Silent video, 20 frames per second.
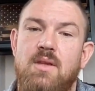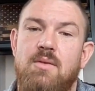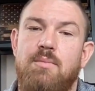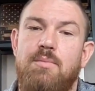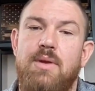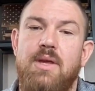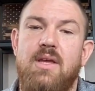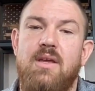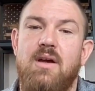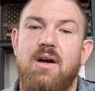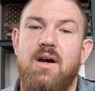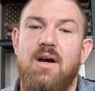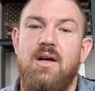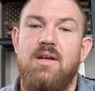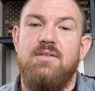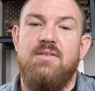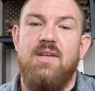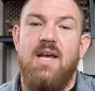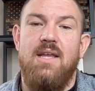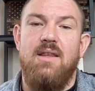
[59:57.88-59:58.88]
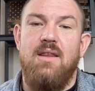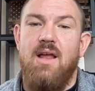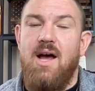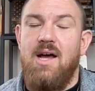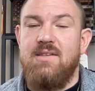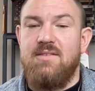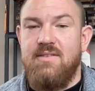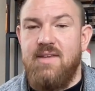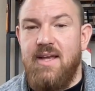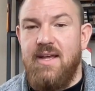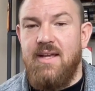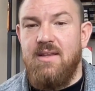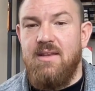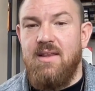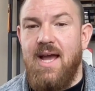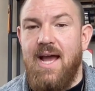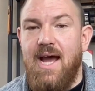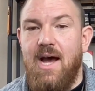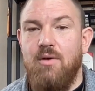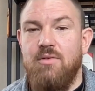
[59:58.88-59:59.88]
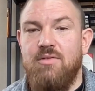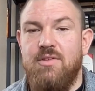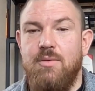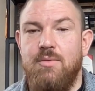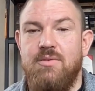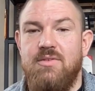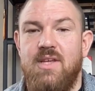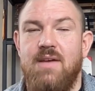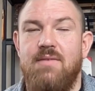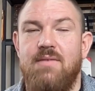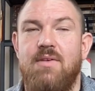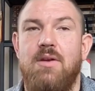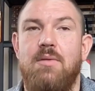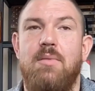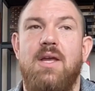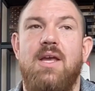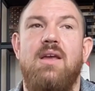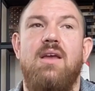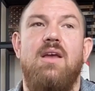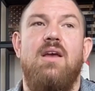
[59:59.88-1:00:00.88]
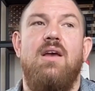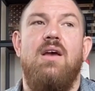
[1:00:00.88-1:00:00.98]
Because I had lost the house that was given to me.